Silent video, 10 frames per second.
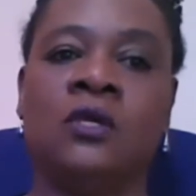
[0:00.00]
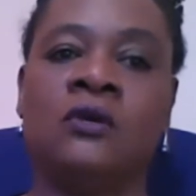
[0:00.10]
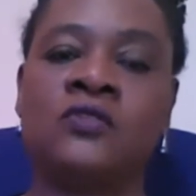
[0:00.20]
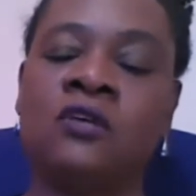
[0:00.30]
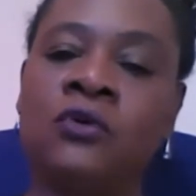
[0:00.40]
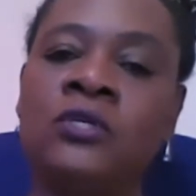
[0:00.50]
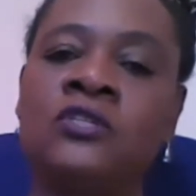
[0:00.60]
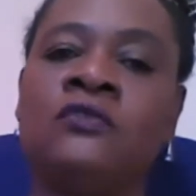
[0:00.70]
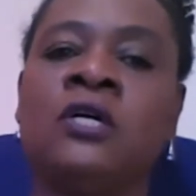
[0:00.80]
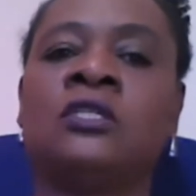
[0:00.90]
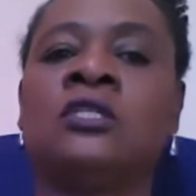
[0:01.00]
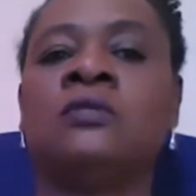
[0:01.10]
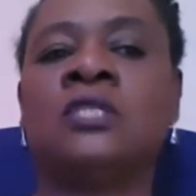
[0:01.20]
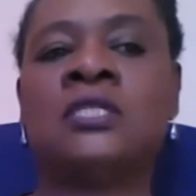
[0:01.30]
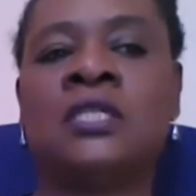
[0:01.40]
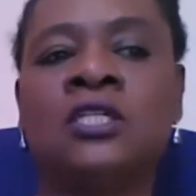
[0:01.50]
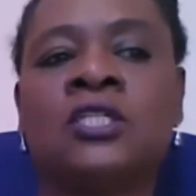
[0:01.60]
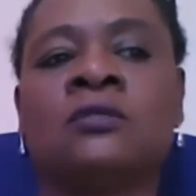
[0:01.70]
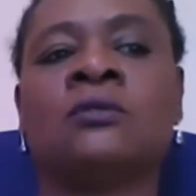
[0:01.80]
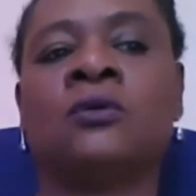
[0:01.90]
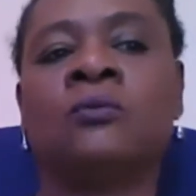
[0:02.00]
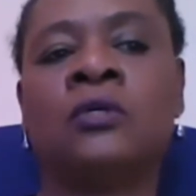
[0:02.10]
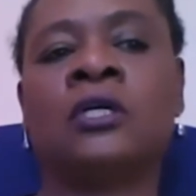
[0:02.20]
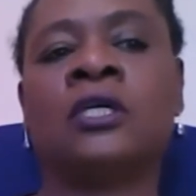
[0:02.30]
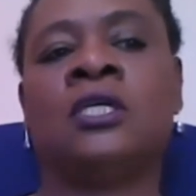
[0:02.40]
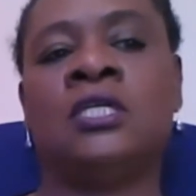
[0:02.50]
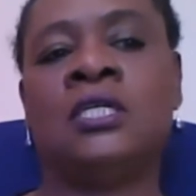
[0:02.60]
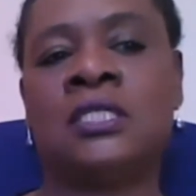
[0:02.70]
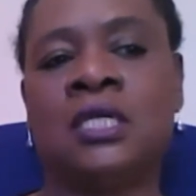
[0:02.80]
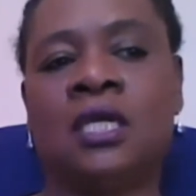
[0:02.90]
So I've always felt that it was essential that work is